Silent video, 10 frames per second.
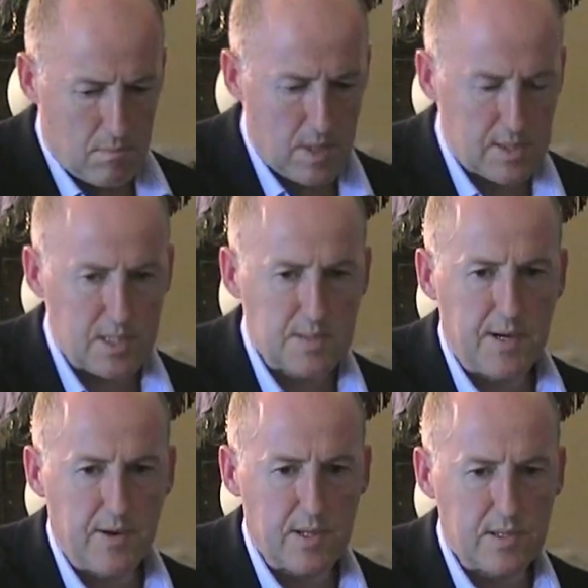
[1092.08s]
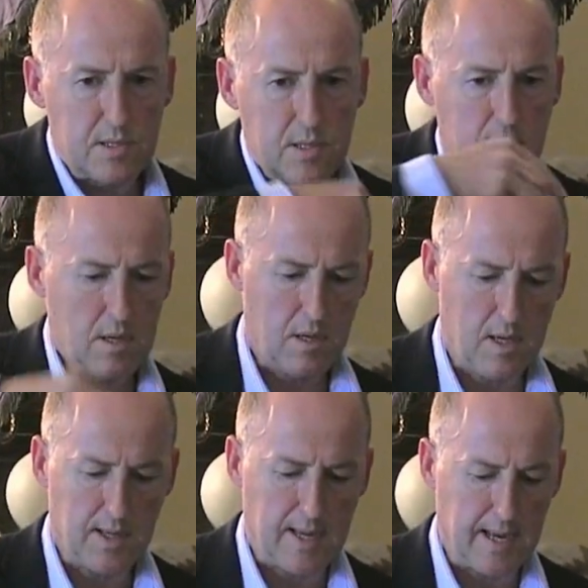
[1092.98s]
his experience
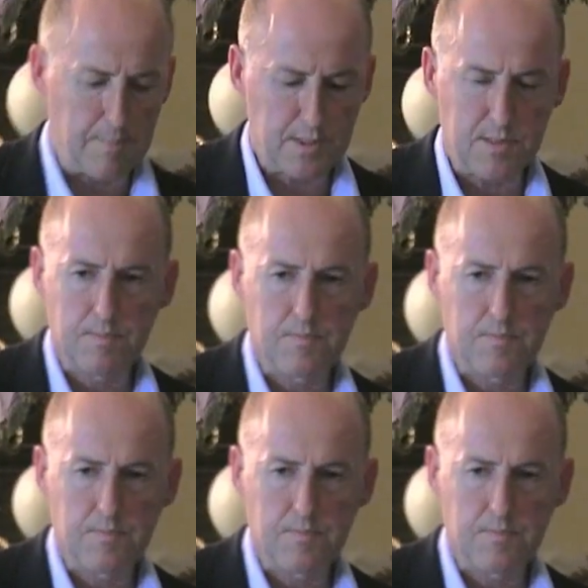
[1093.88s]
in the camps.